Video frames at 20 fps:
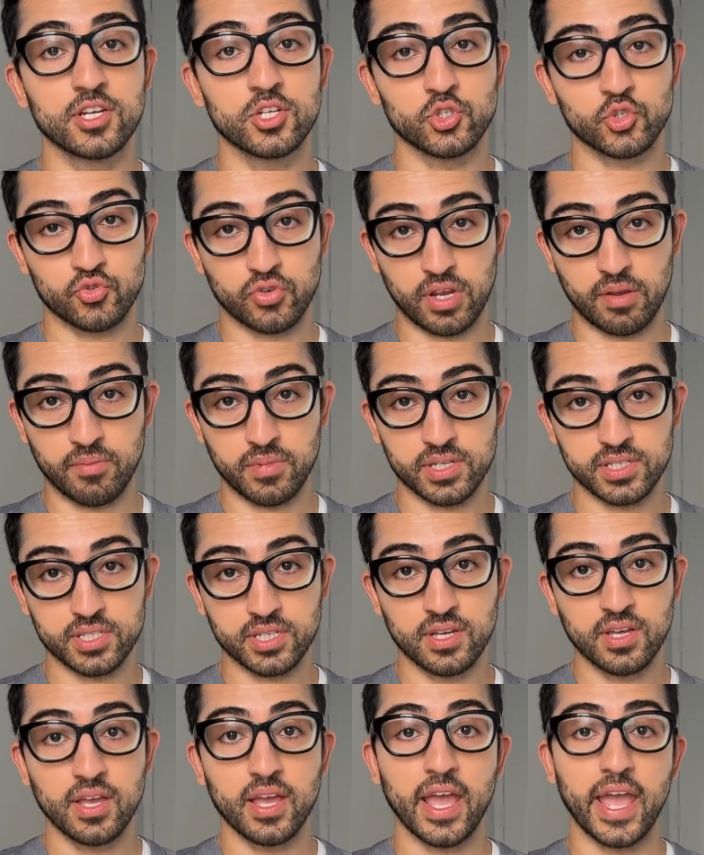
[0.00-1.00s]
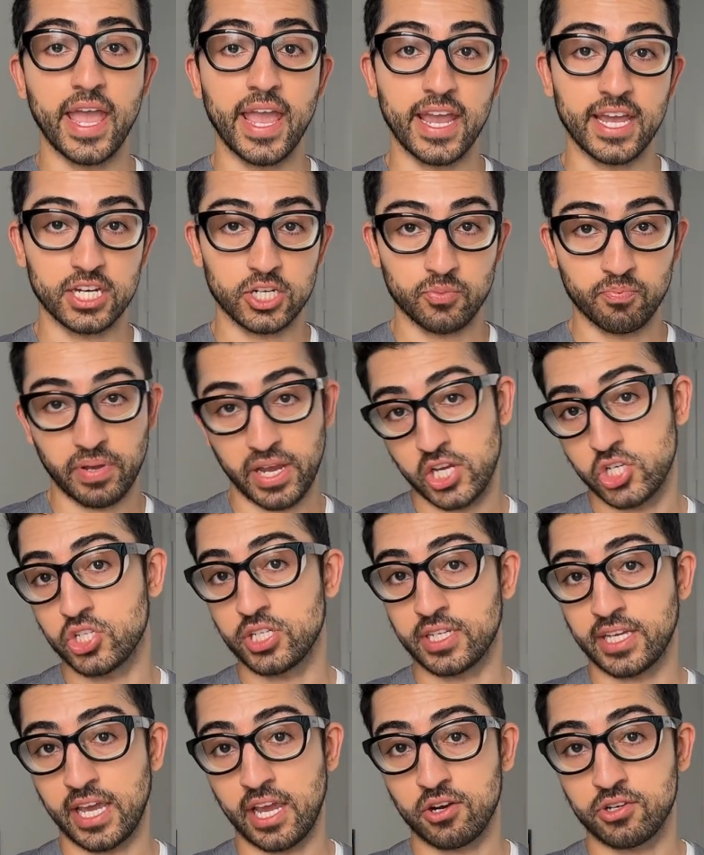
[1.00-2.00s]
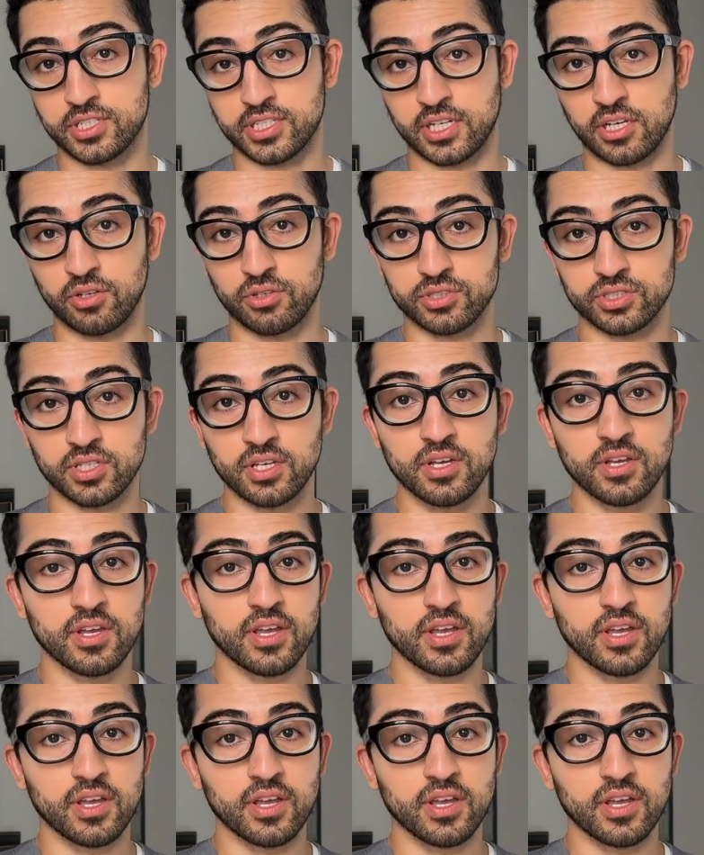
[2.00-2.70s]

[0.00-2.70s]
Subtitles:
treatment, and patient care skills.